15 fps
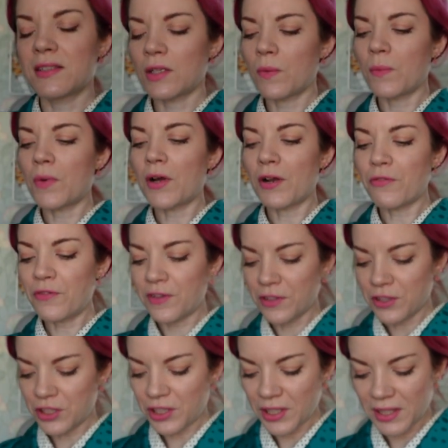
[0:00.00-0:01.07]
So I'm gonna
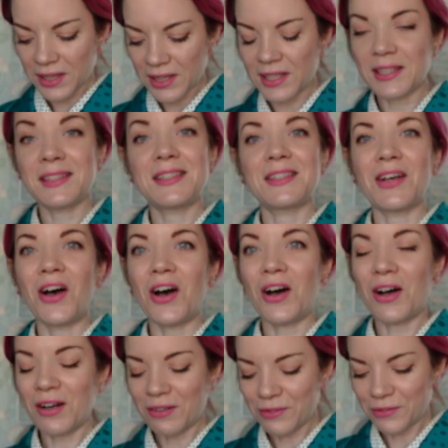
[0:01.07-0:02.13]
finish this
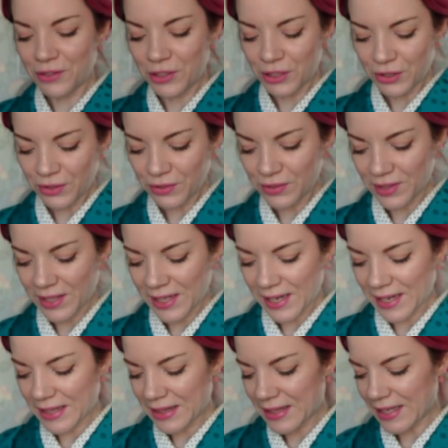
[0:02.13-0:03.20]
off too,
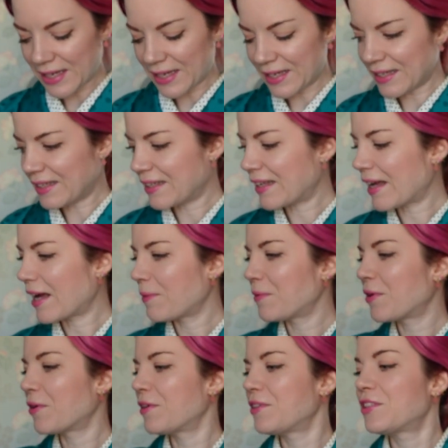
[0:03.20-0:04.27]
and then I'm
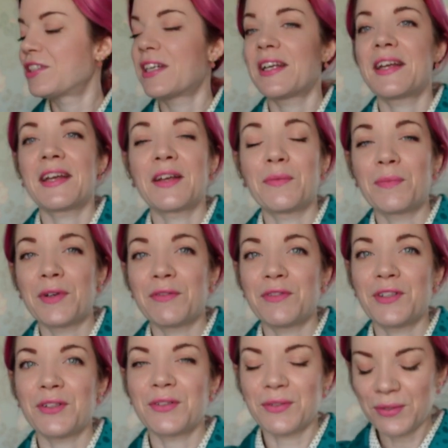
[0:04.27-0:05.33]
going to check in with
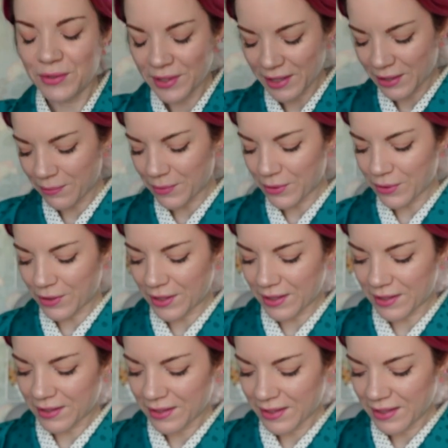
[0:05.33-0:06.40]
you and we're
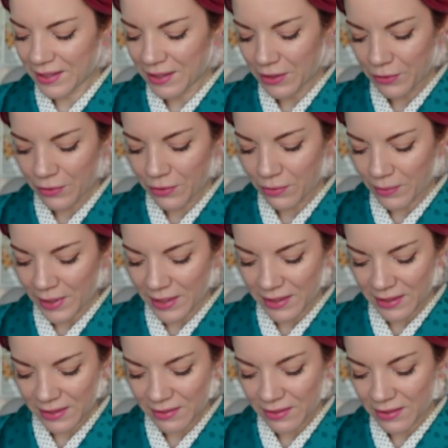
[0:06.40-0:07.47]
gonna thread
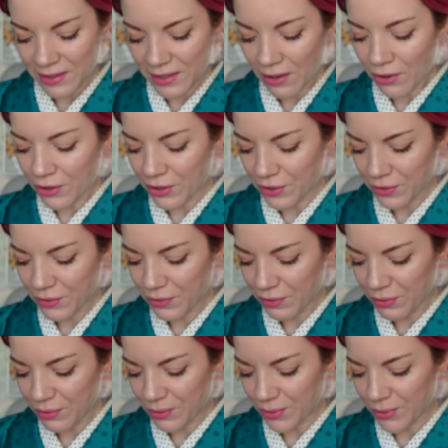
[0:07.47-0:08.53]
the yarn
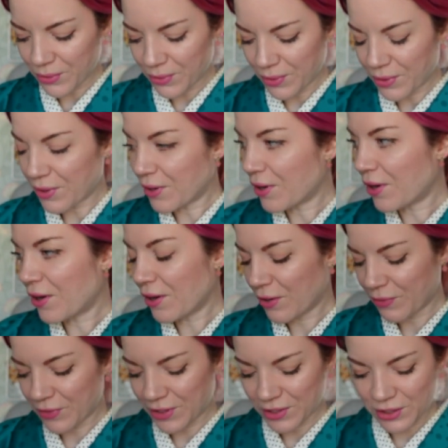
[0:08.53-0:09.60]
through all
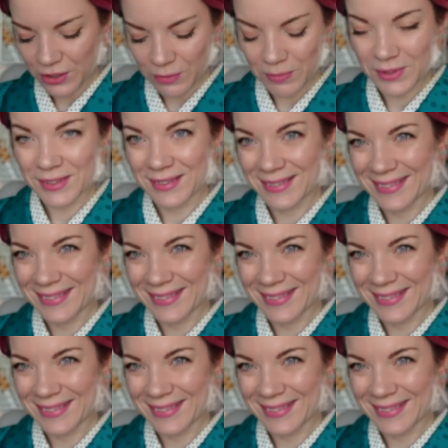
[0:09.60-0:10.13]
of these tubes.